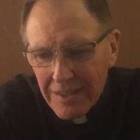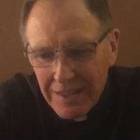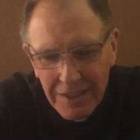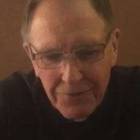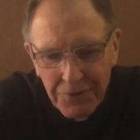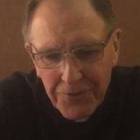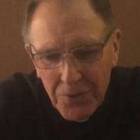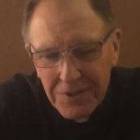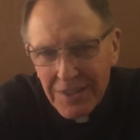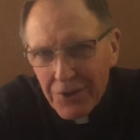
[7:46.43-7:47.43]
Again, for
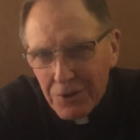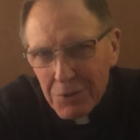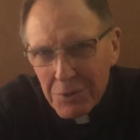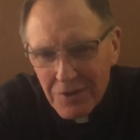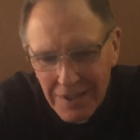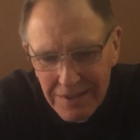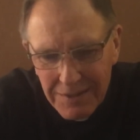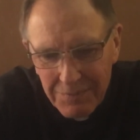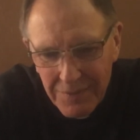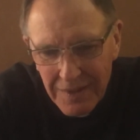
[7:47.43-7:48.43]
folks in other
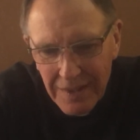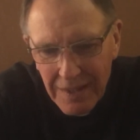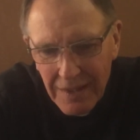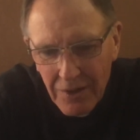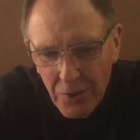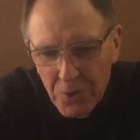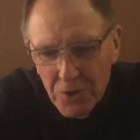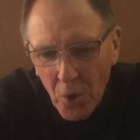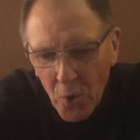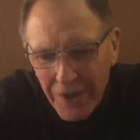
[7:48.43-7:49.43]
communities, those
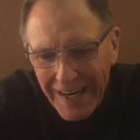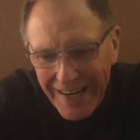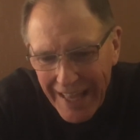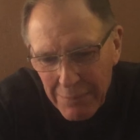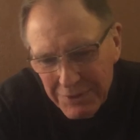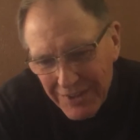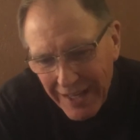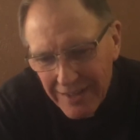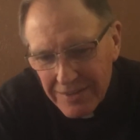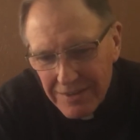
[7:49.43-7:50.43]
gold
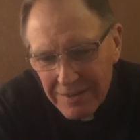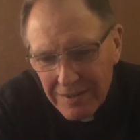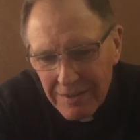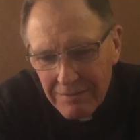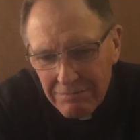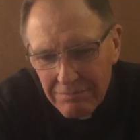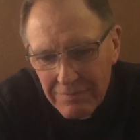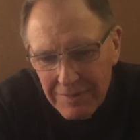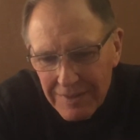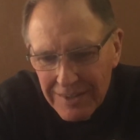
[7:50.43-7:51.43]
lampstands
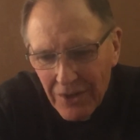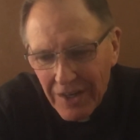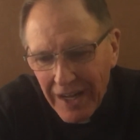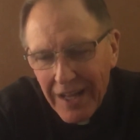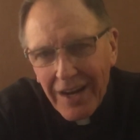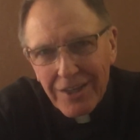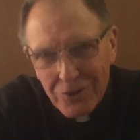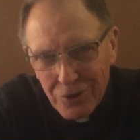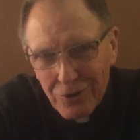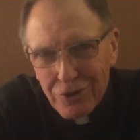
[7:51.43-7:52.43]
sound a lot like
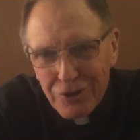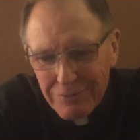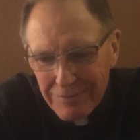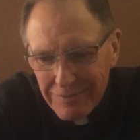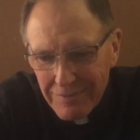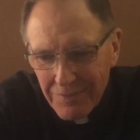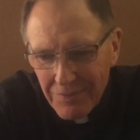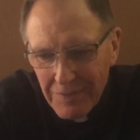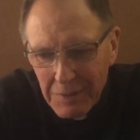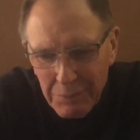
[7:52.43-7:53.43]
church.
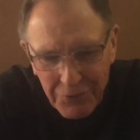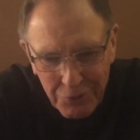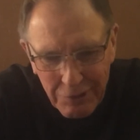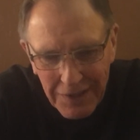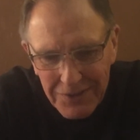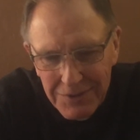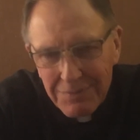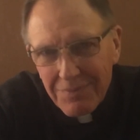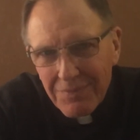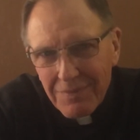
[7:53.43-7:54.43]
But for us,
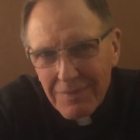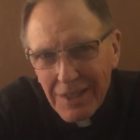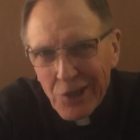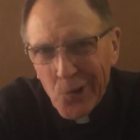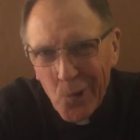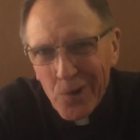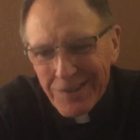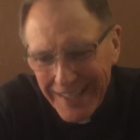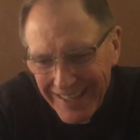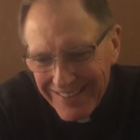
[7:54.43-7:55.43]
in an oil
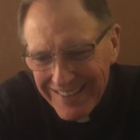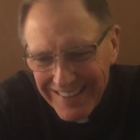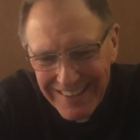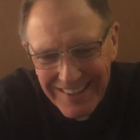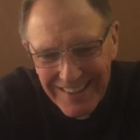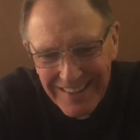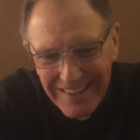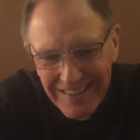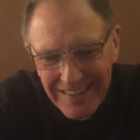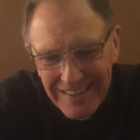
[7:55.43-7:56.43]
town,
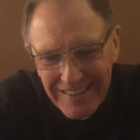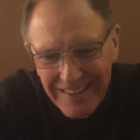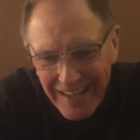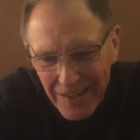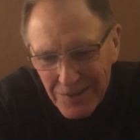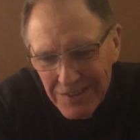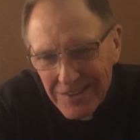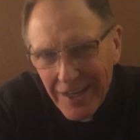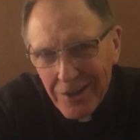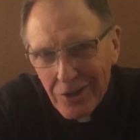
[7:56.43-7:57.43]
the candles
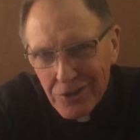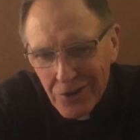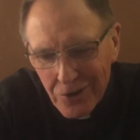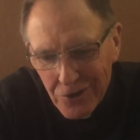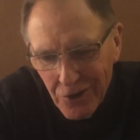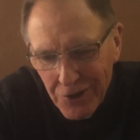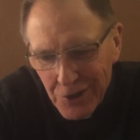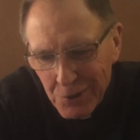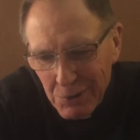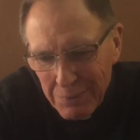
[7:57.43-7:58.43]
inside our church are there
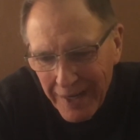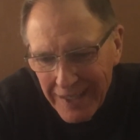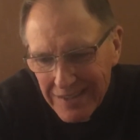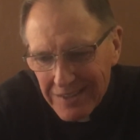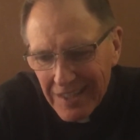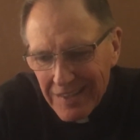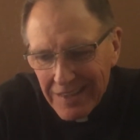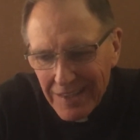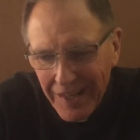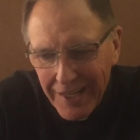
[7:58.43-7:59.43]
to remind us
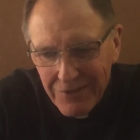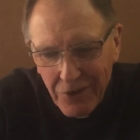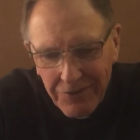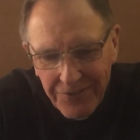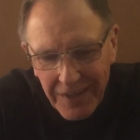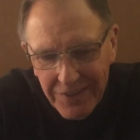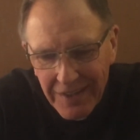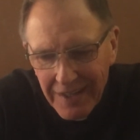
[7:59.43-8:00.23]
that the light of our faith